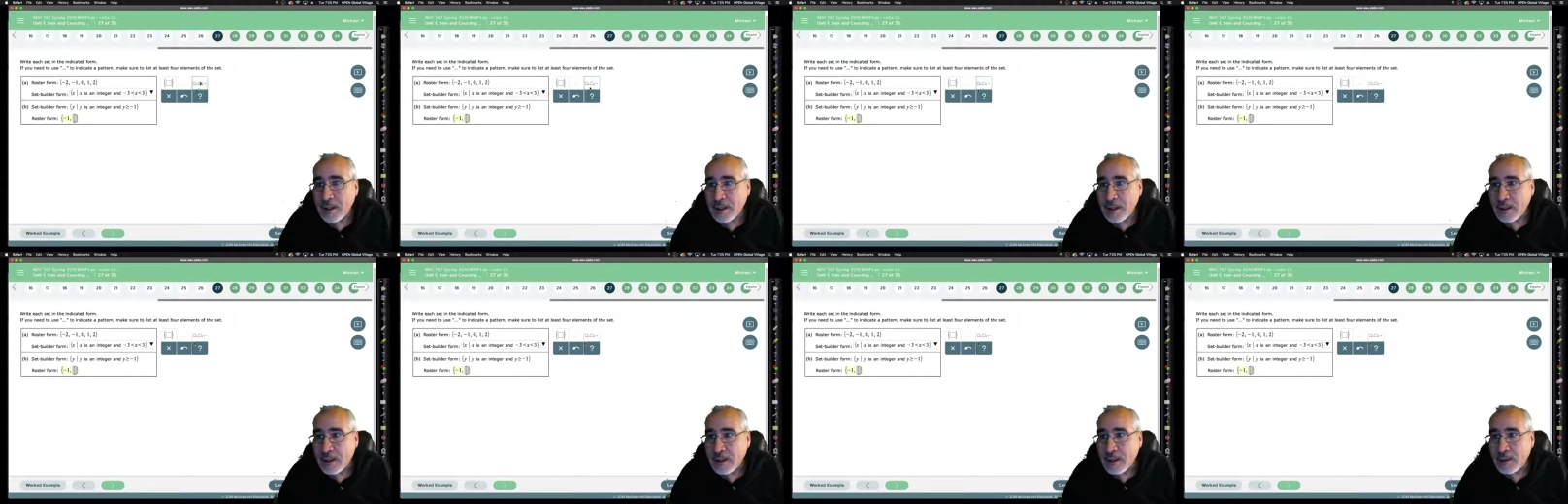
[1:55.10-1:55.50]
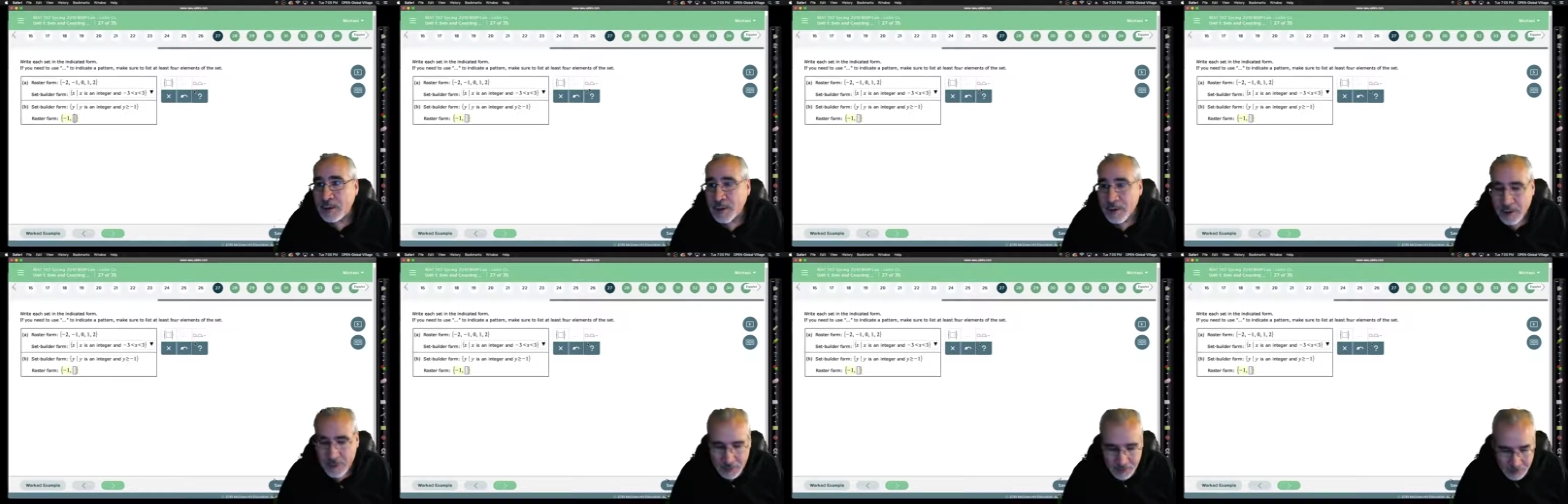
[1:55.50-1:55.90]
There
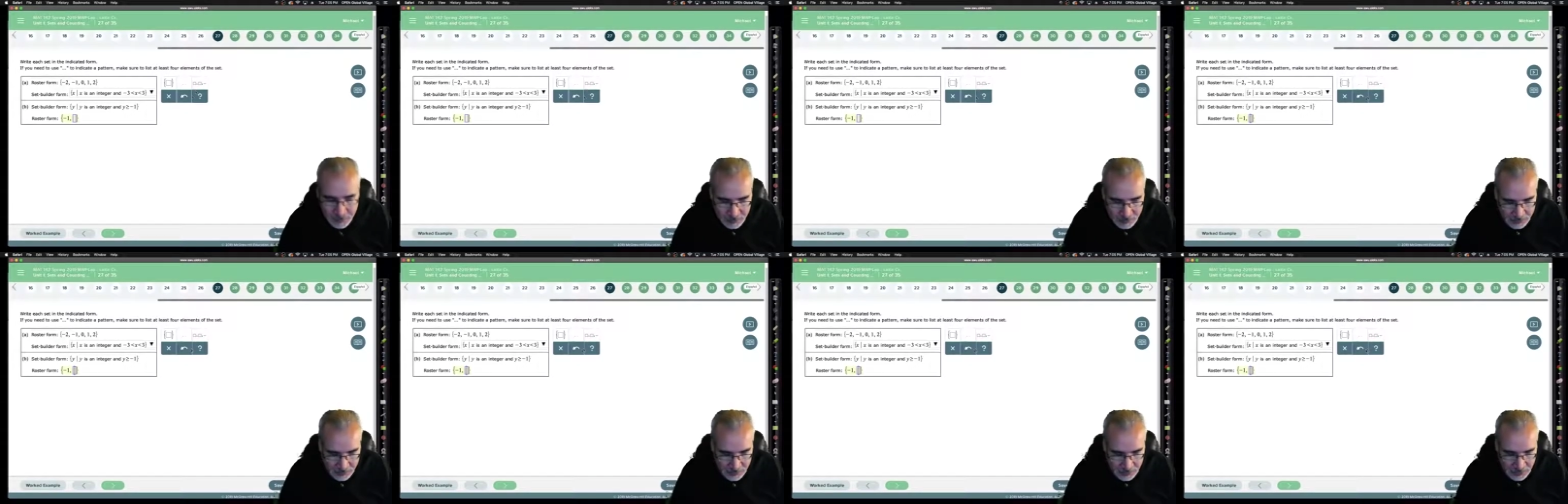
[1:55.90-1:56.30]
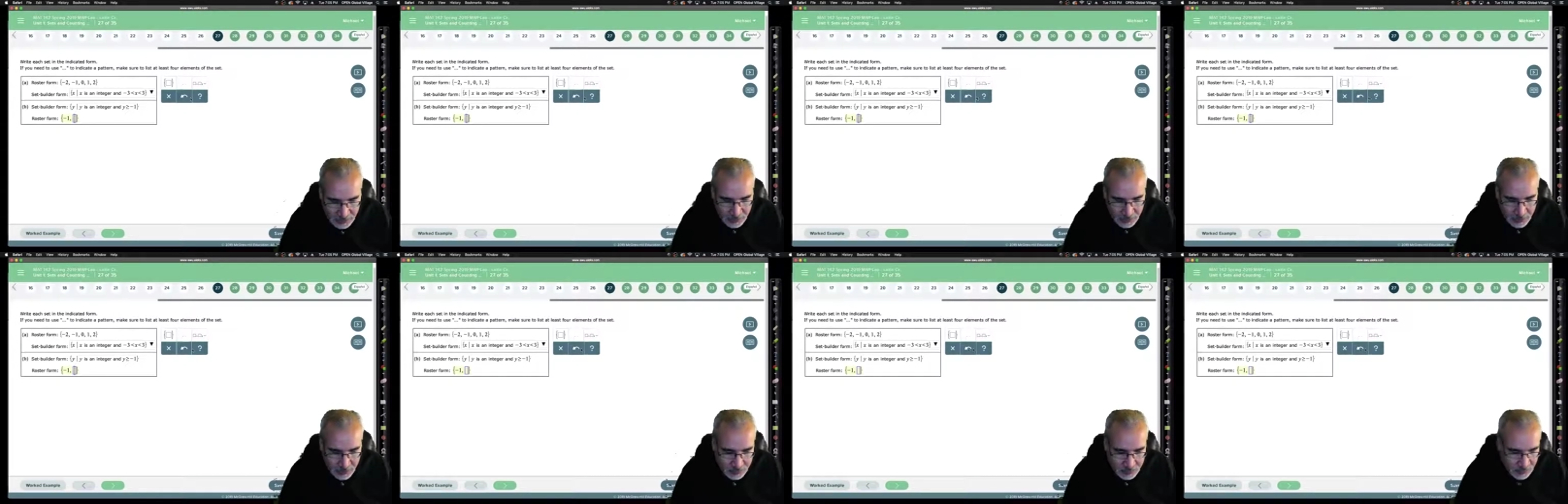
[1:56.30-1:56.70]
we go.
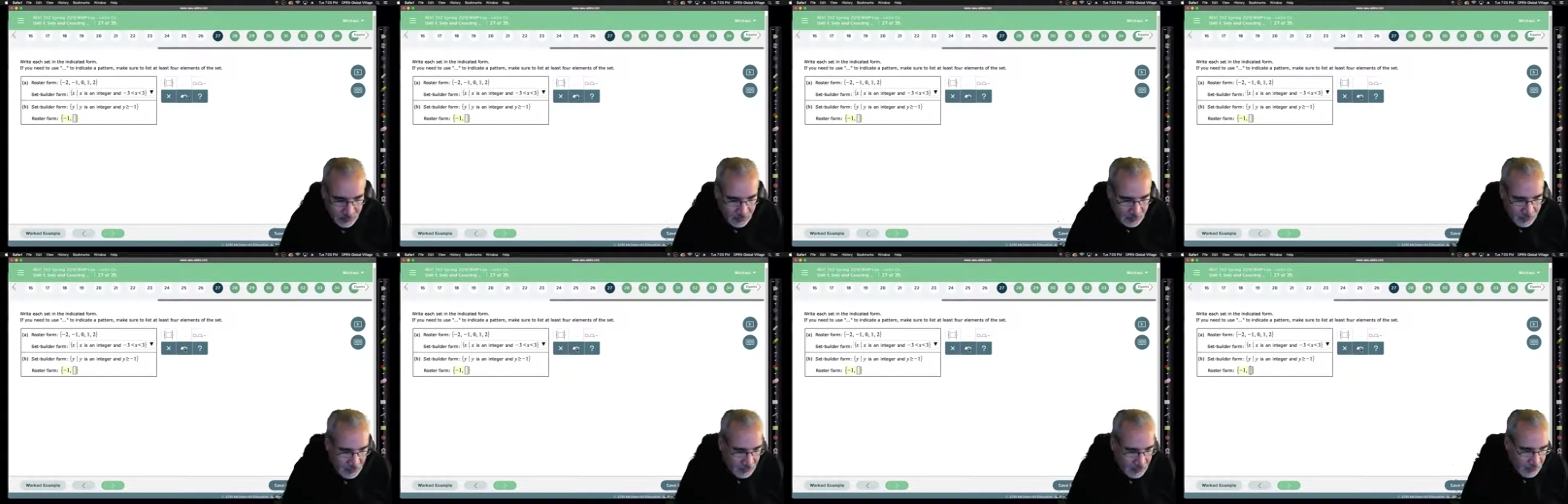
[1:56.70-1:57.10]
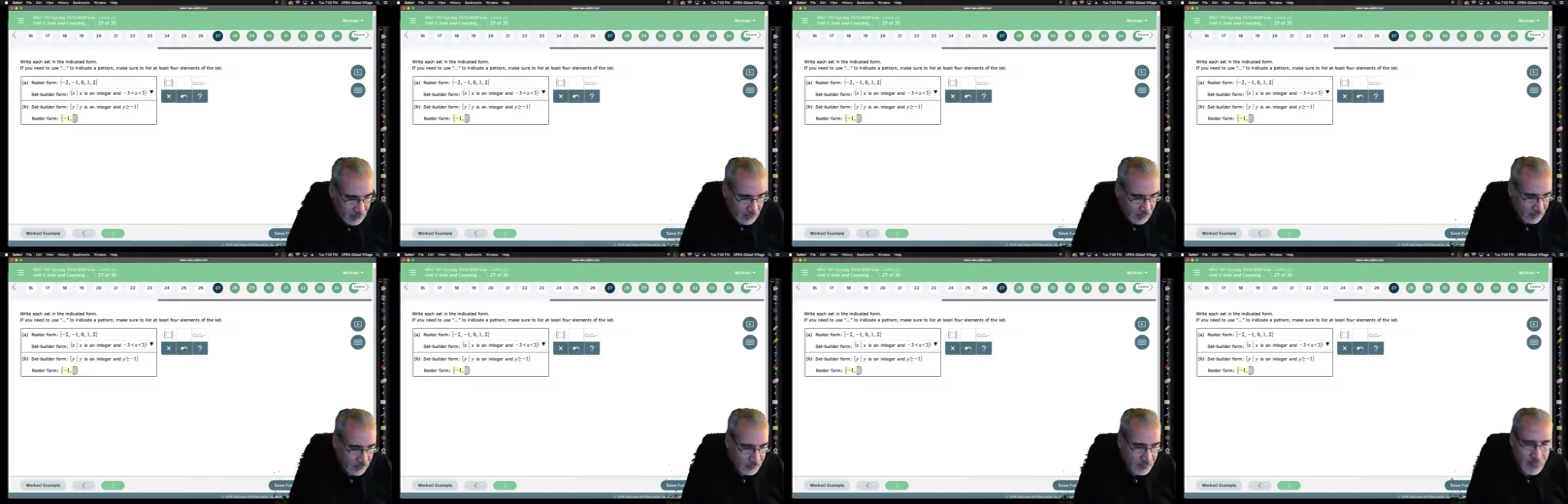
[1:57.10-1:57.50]
What's bigger than
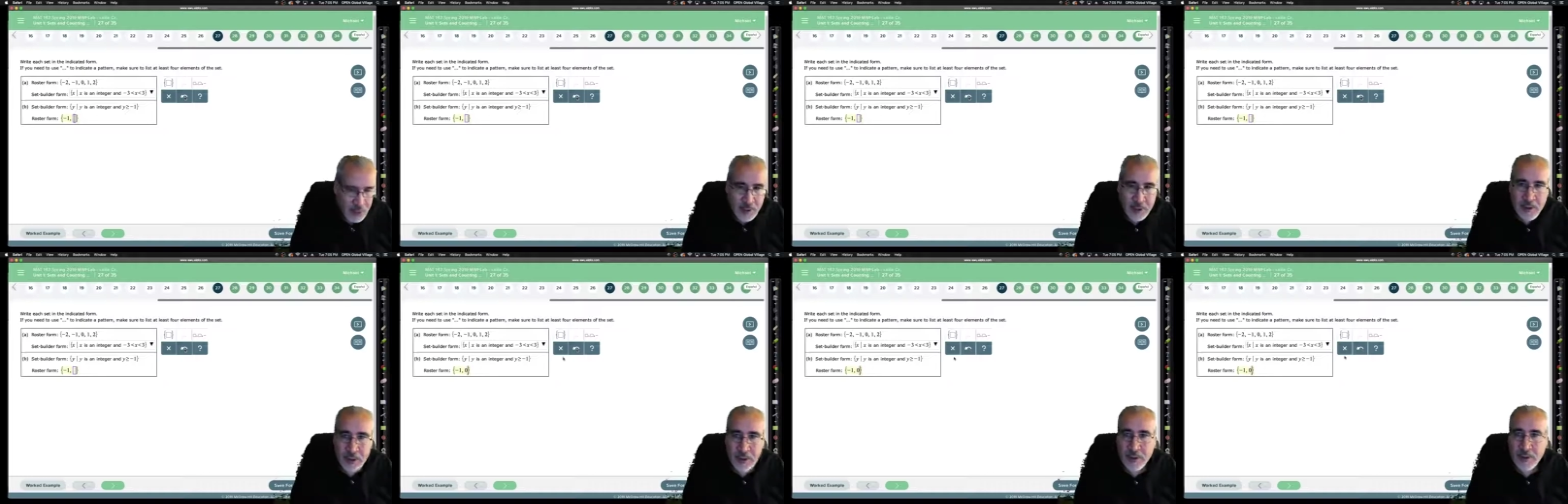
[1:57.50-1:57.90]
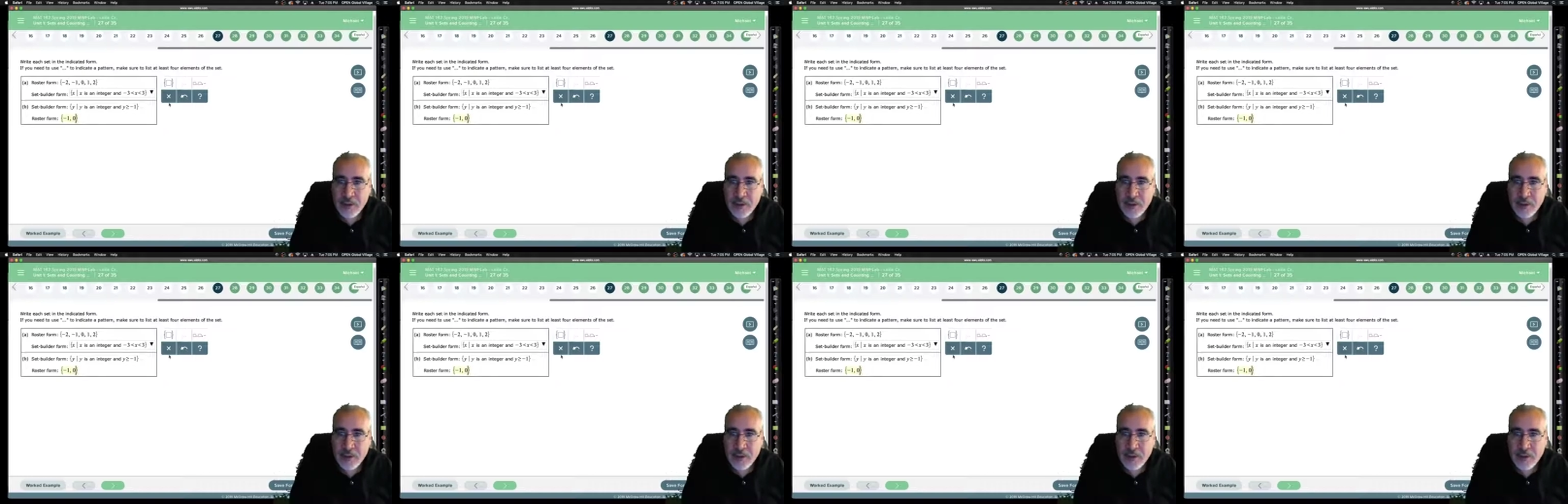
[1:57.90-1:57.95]
negative 1?